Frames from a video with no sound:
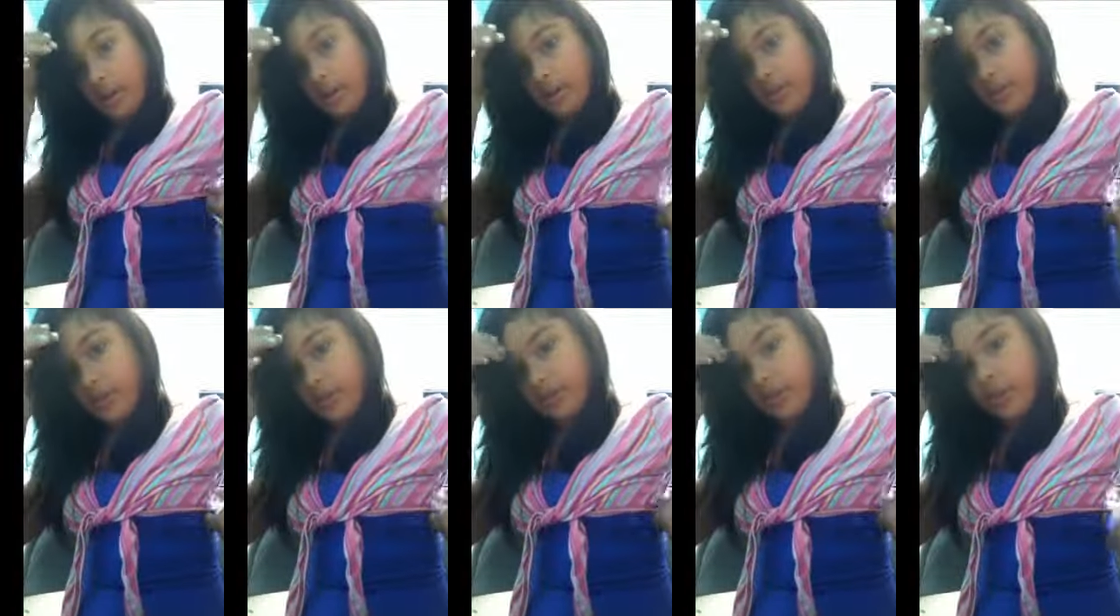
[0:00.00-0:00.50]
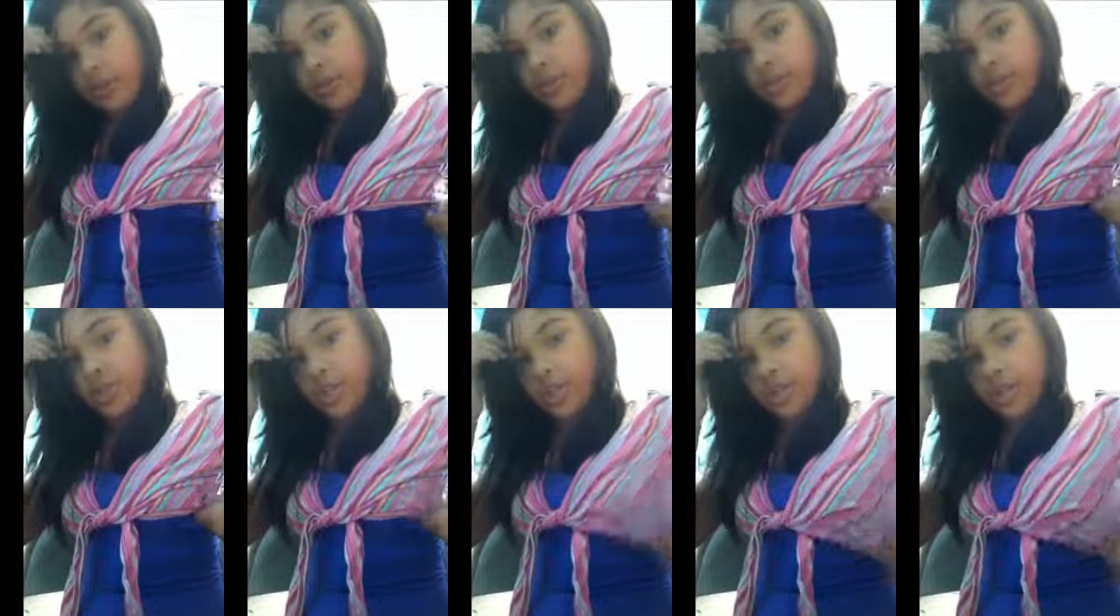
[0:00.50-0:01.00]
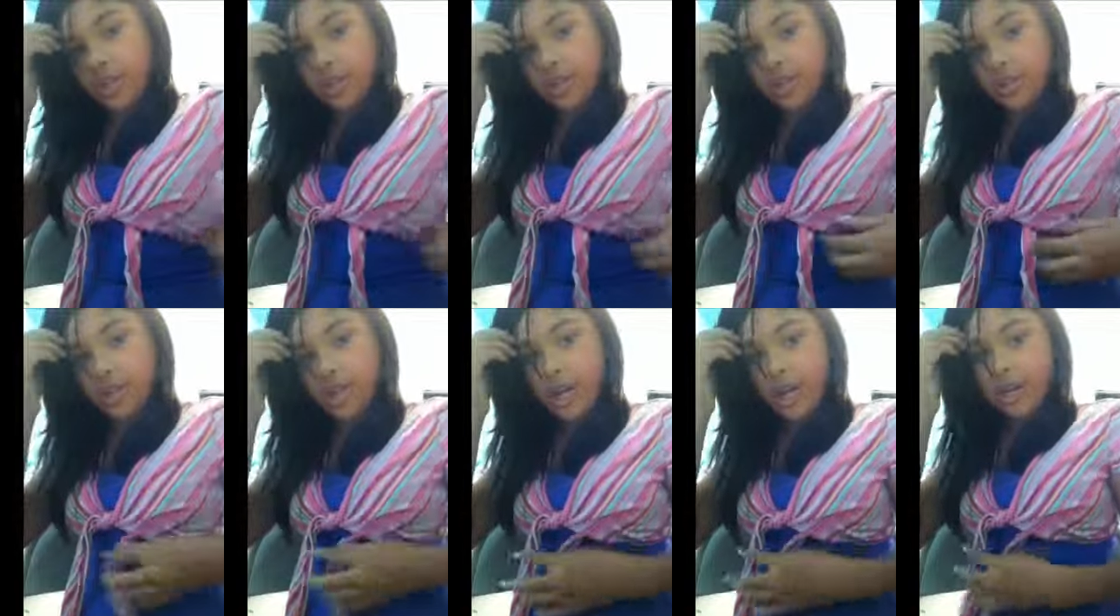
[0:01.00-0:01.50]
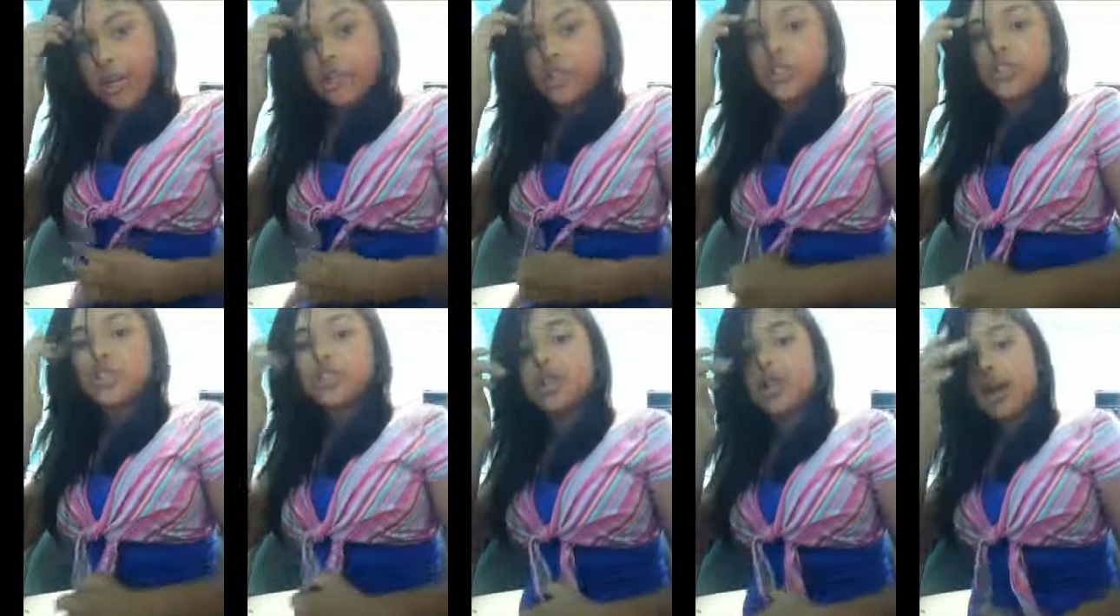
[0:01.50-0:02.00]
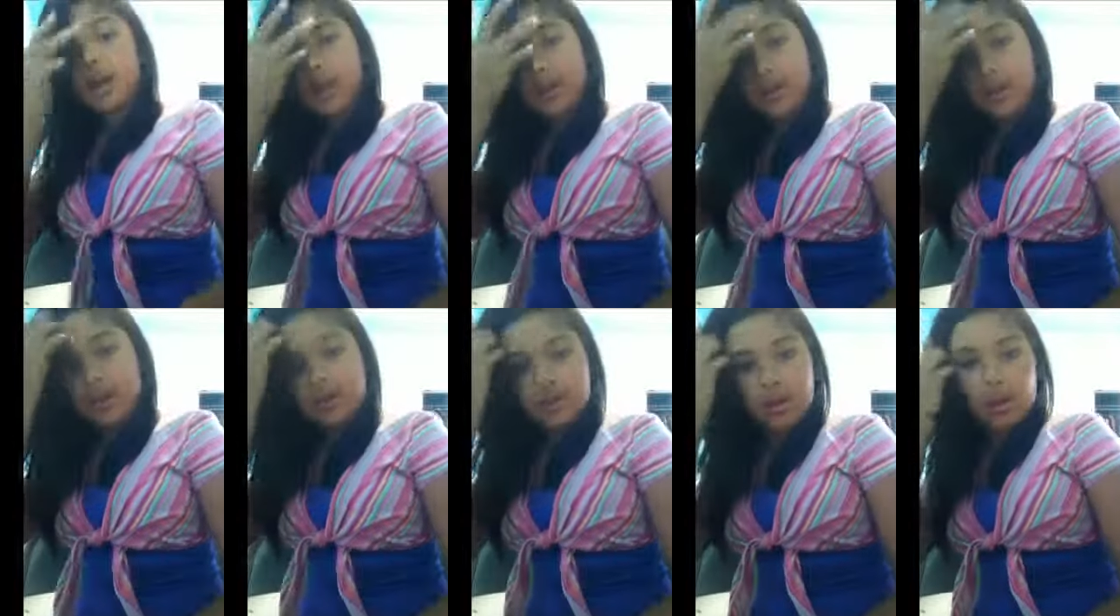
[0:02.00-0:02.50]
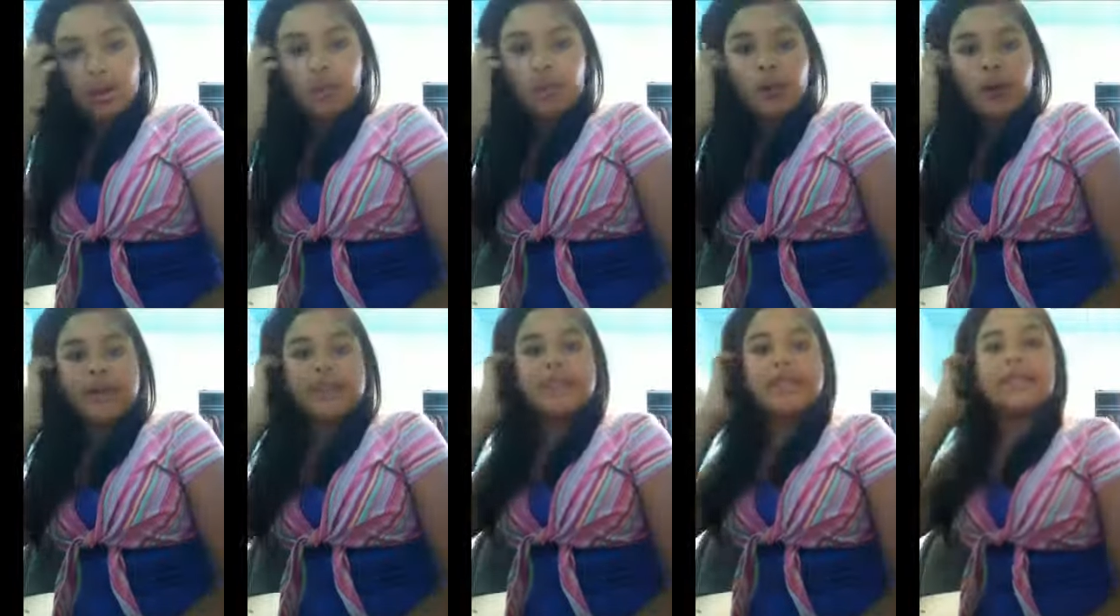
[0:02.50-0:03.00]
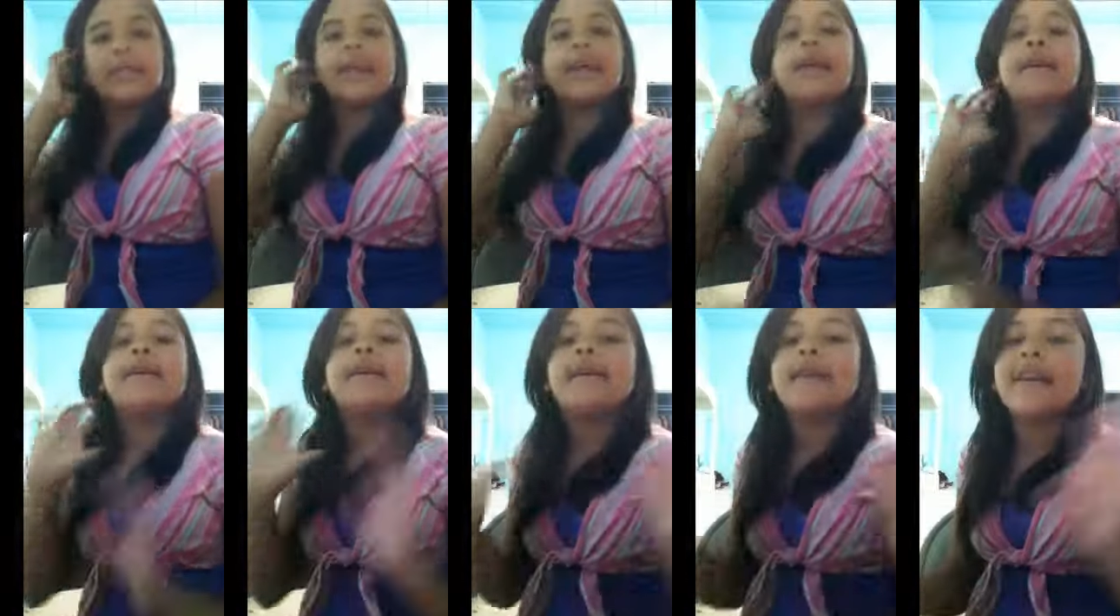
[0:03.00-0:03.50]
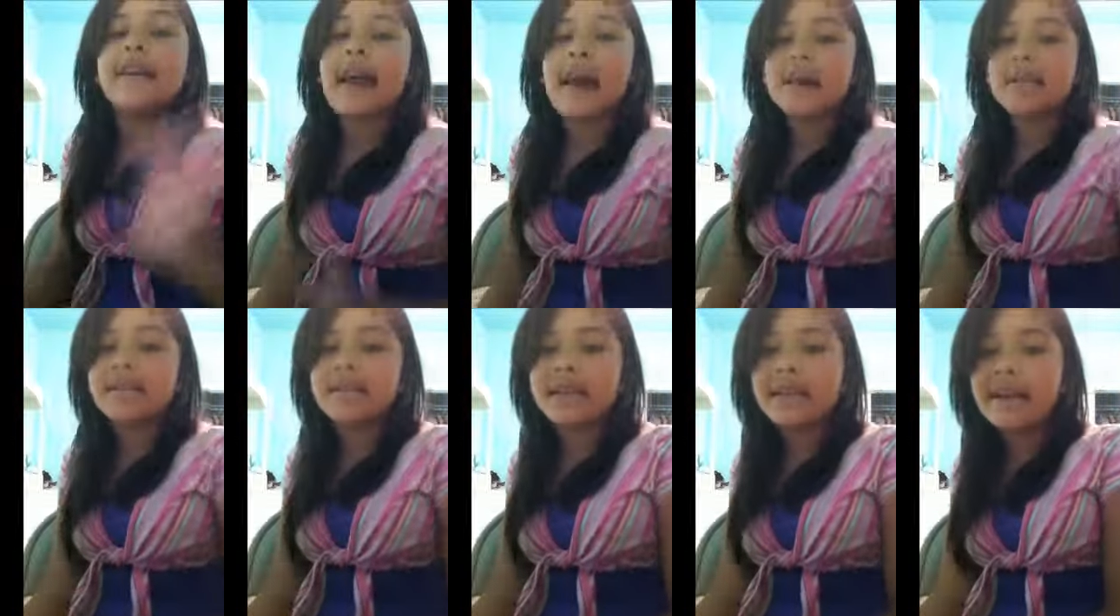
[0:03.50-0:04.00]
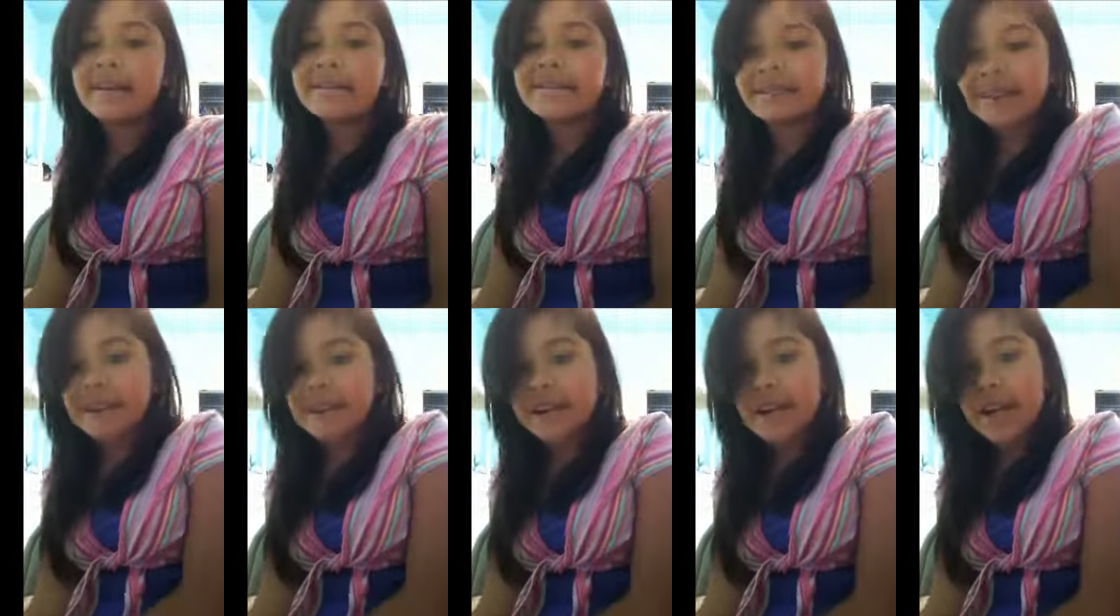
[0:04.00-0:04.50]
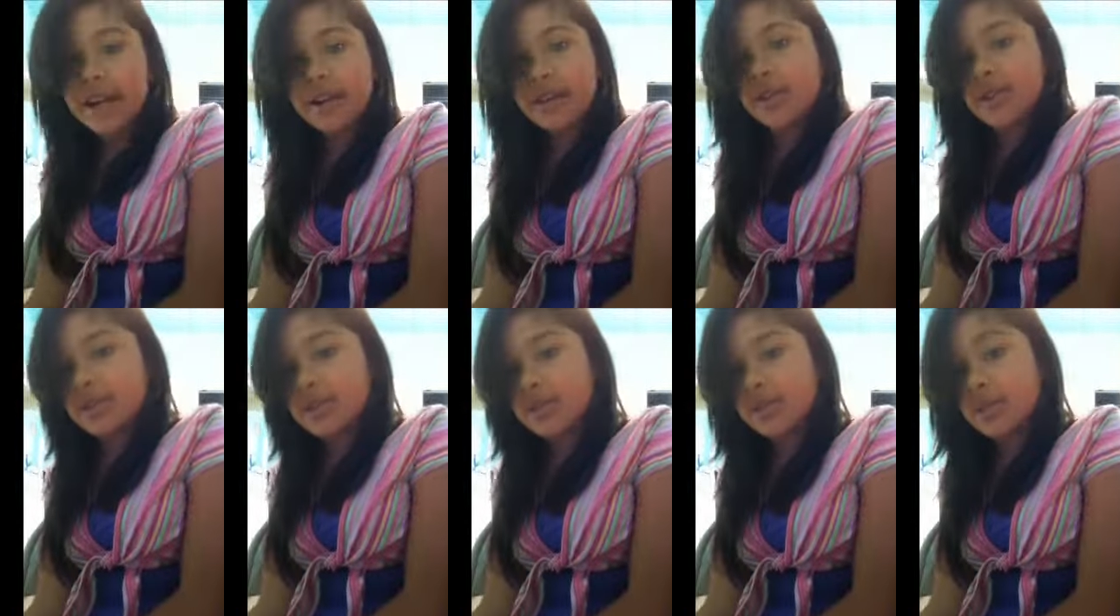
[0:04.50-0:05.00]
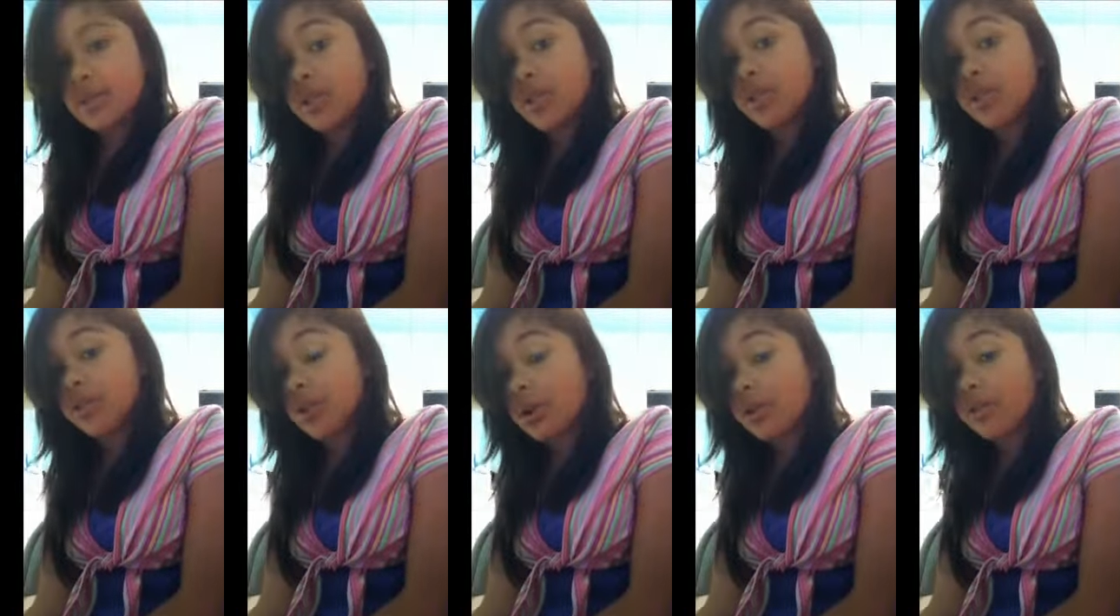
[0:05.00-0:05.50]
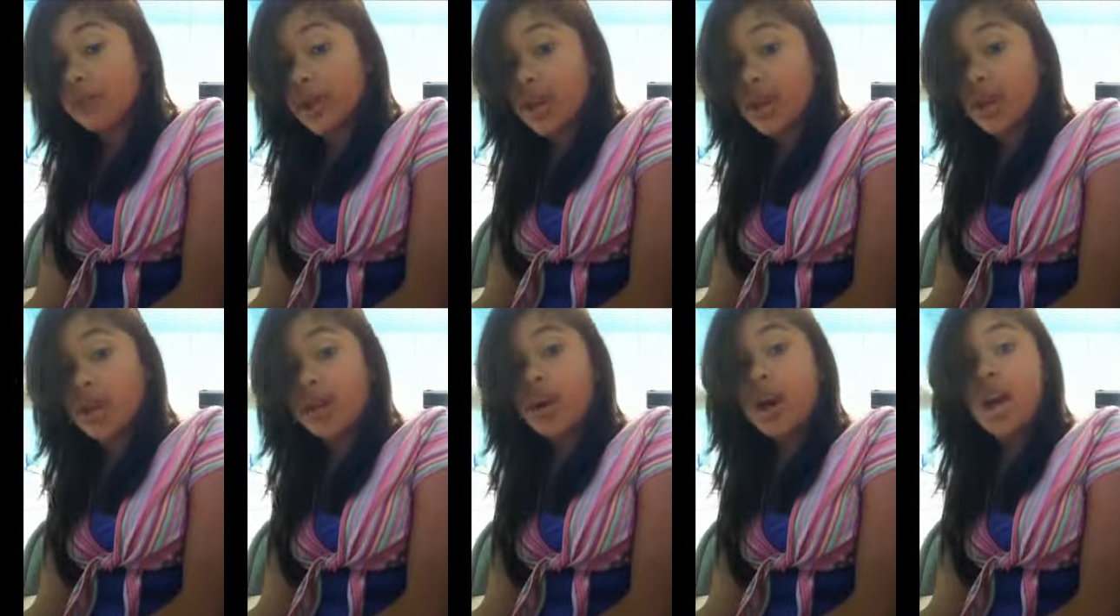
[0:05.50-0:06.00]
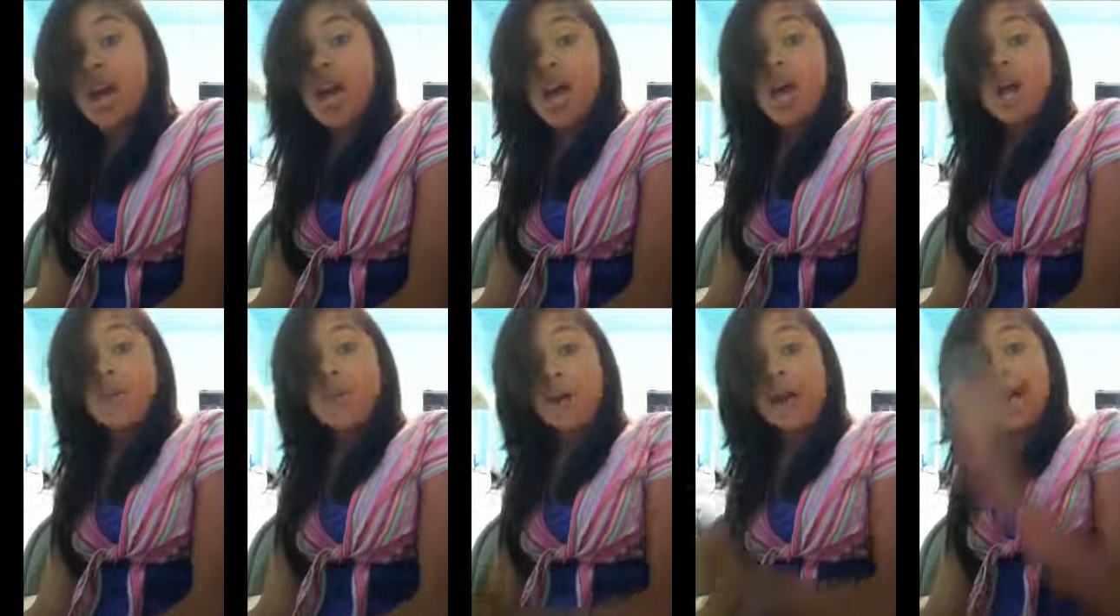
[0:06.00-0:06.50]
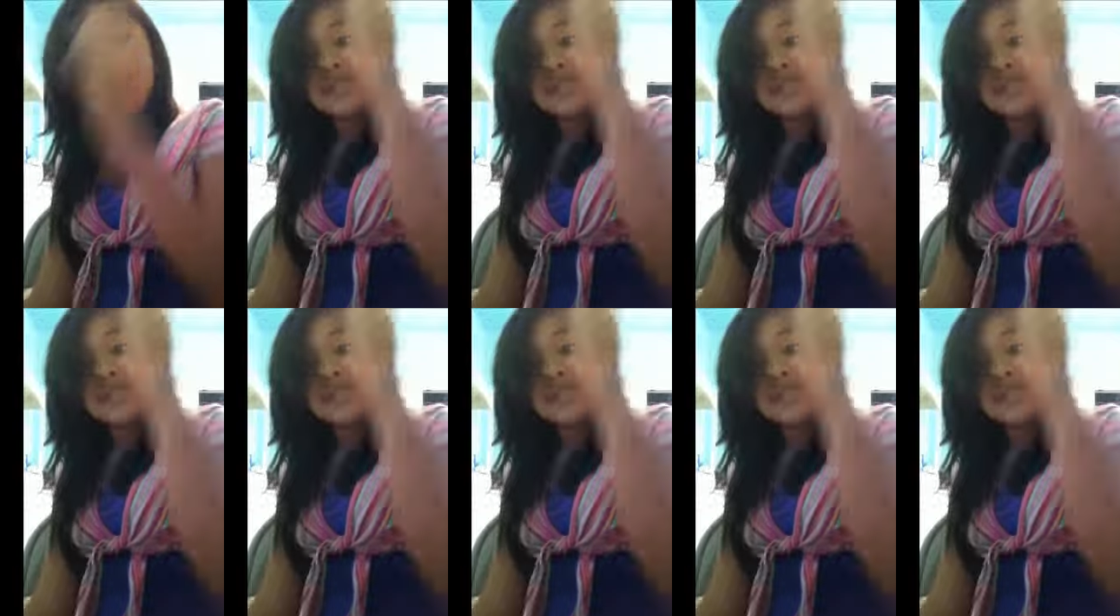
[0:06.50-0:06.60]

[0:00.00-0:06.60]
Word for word: of another another shirt and that's all I'm wearing tonight and I'll see you guys later I know this is gonna be a short video but